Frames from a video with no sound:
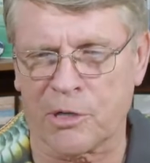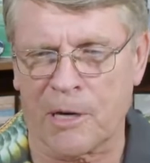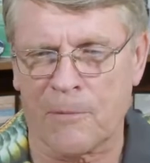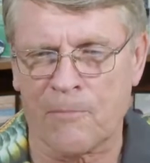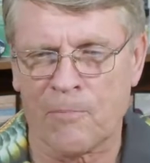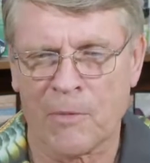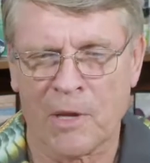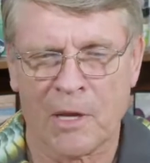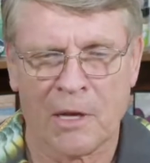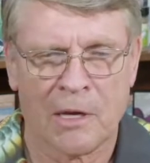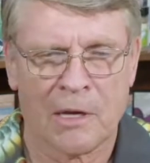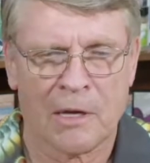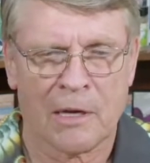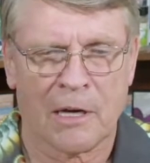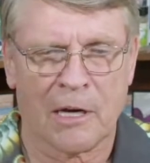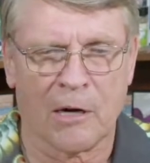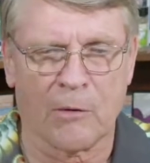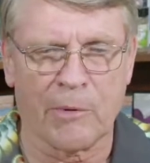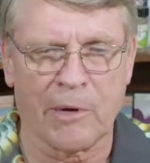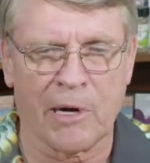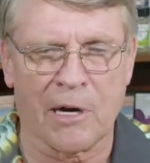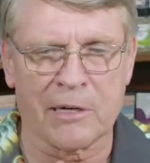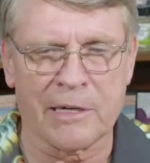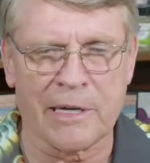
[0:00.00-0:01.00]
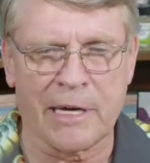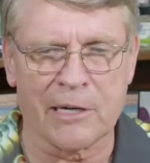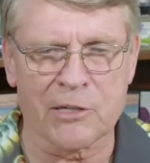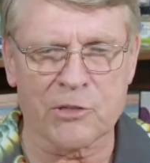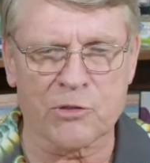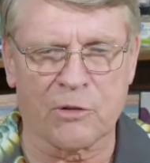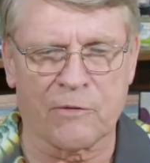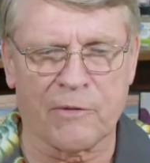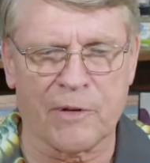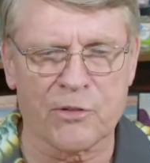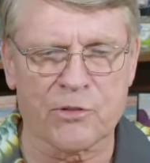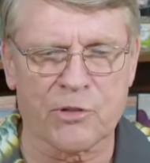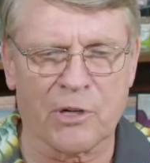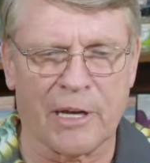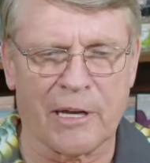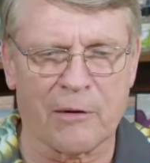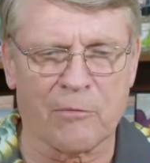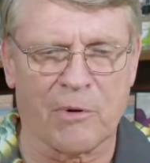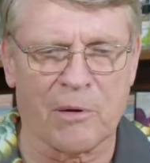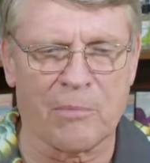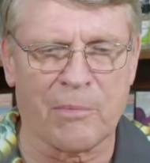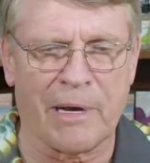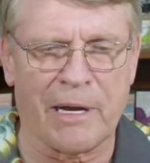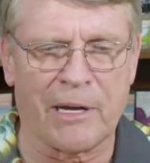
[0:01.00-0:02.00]
Okay, here we are, Dinosaur Adventure
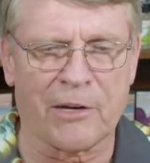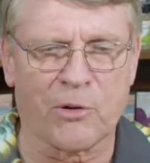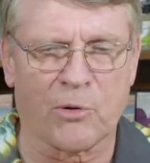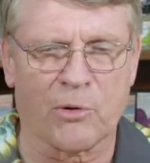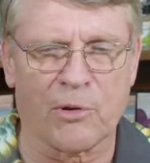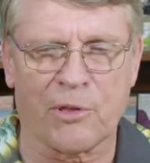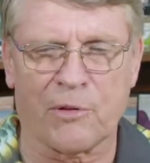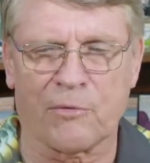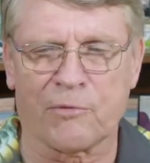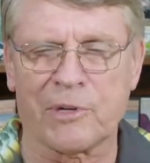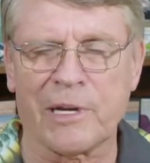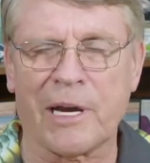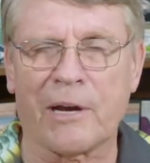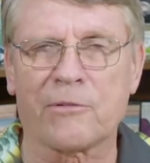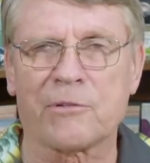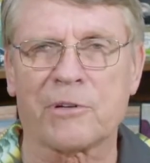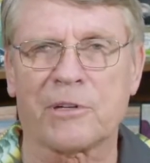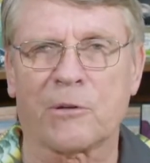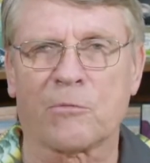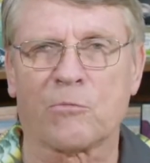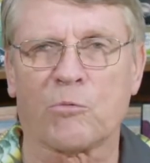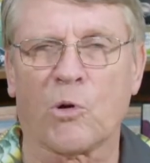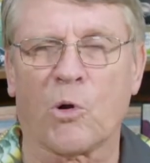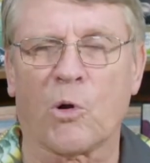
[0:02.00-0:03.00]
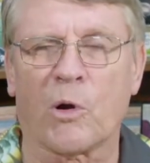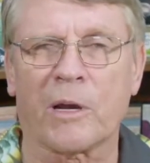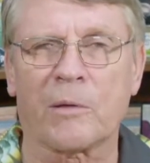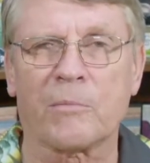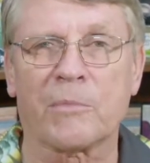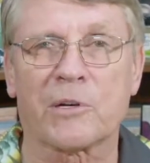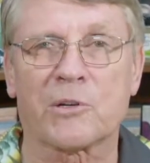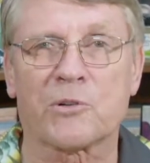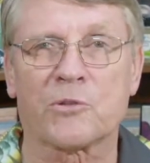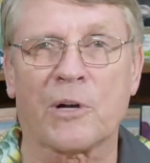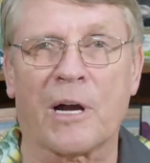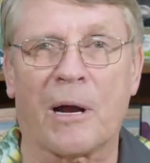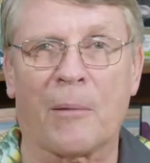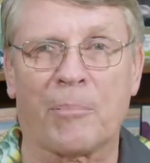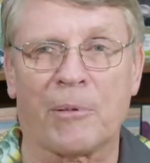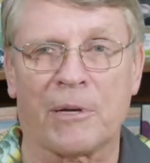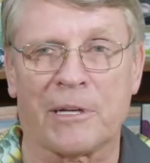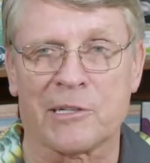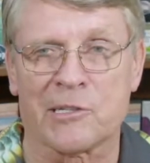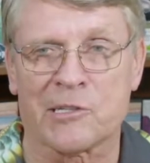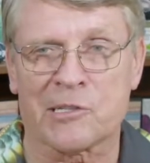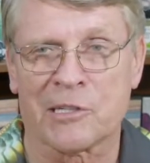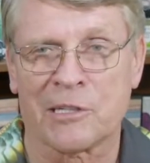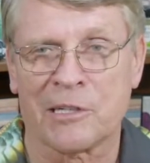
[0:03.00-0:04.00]
Land, 1 mile north of the roaring
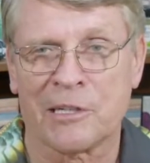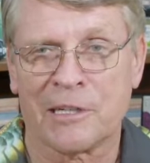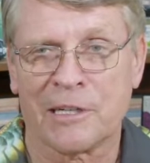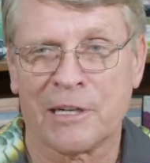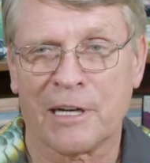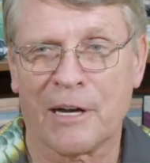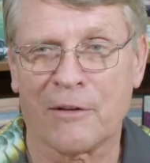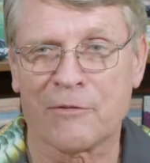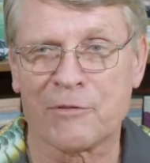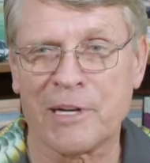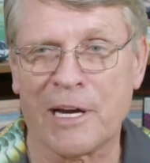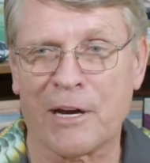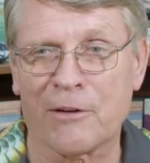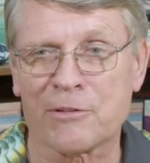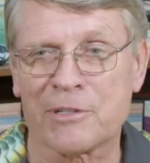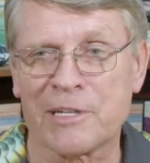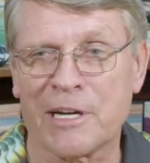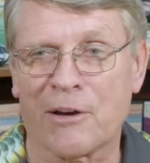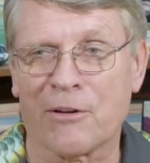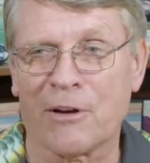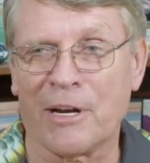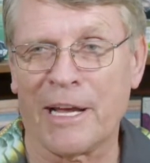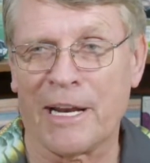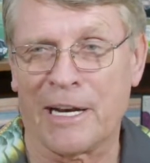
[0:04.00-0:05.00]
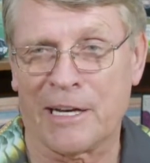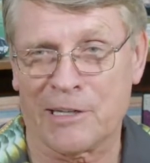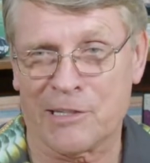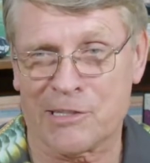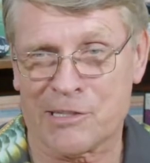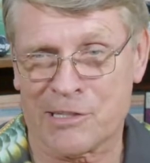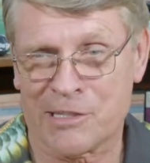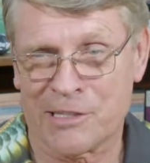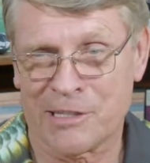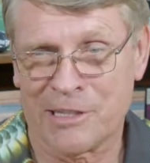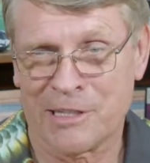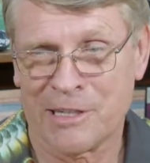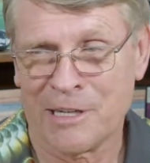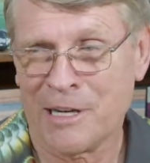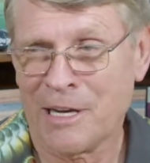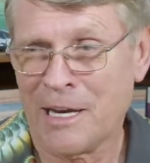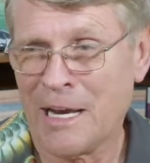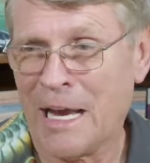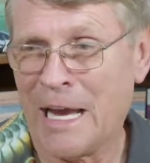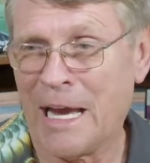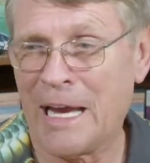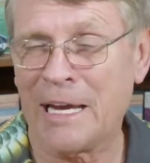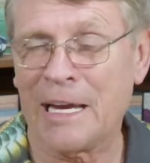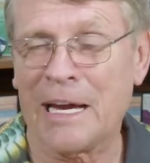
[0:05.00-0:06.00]
metropolis of downtown Lenox.
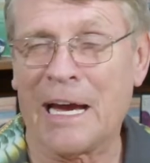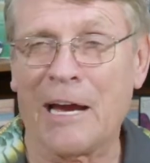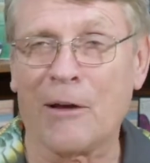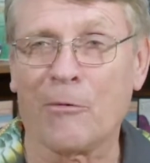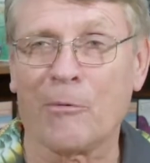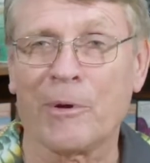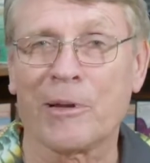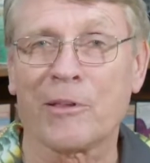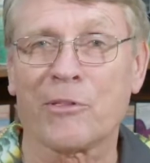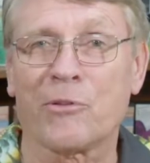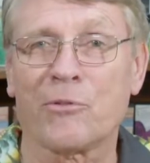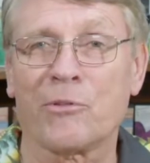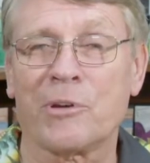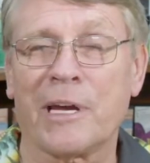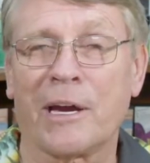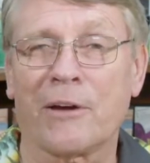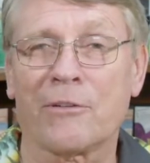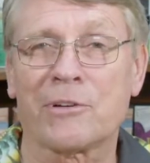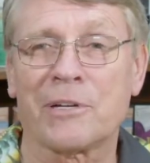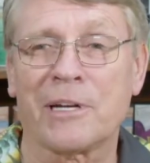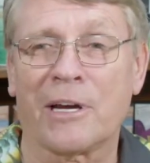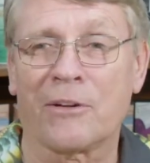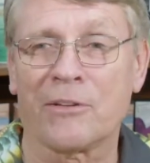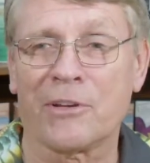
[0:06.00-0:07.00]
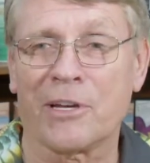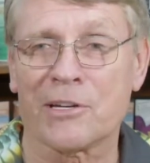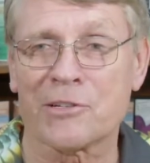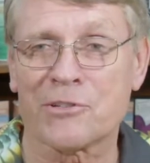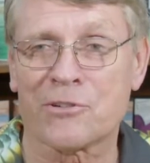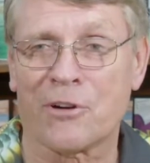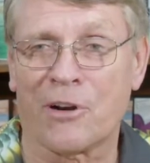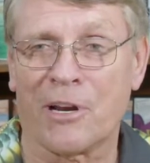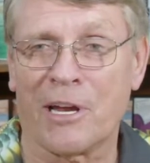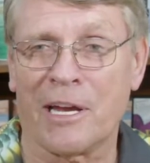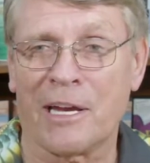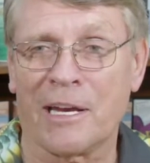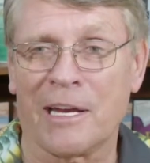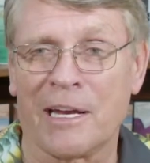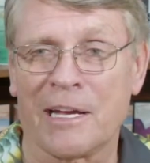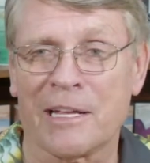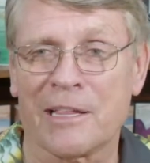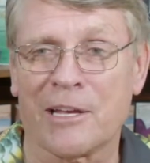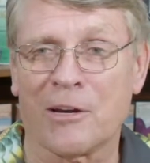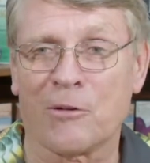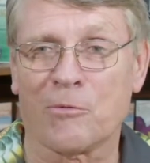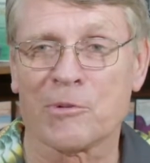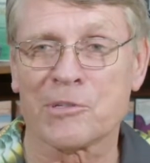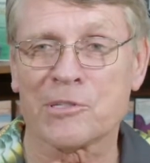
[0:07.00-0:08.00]
Hey, I went through downtown yesterday,
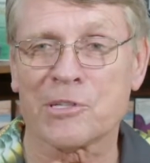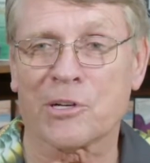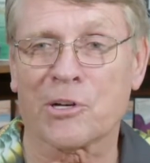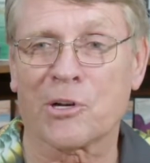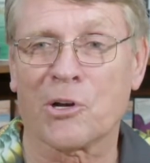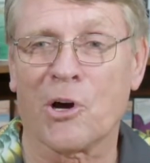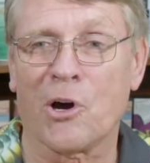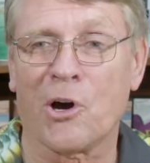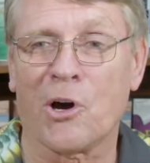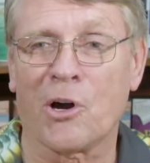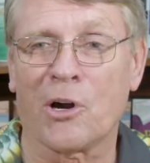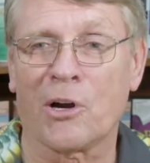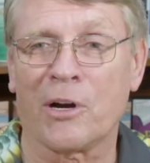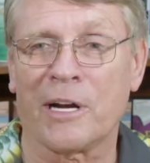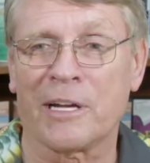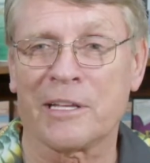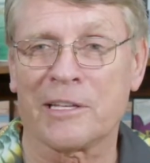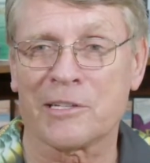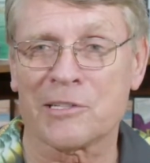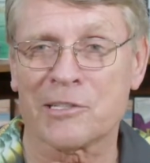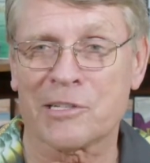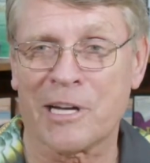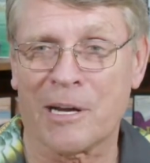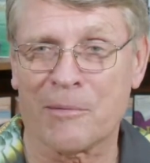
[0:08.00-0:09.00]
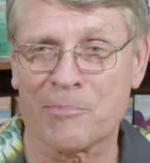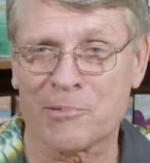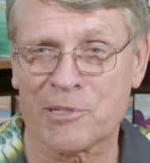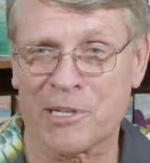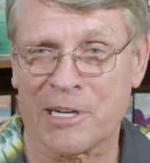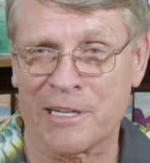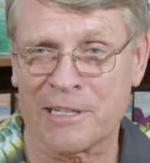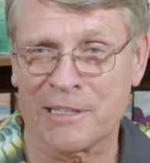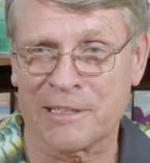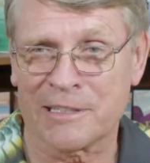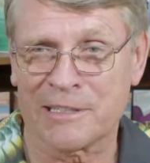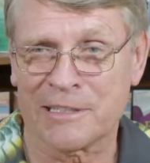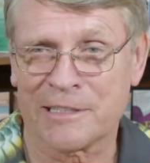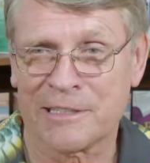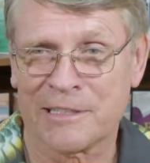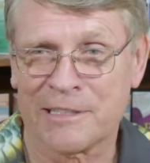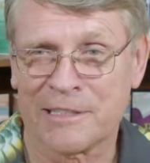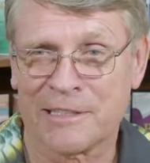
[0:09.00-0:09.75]
and there was a car at the stop sign.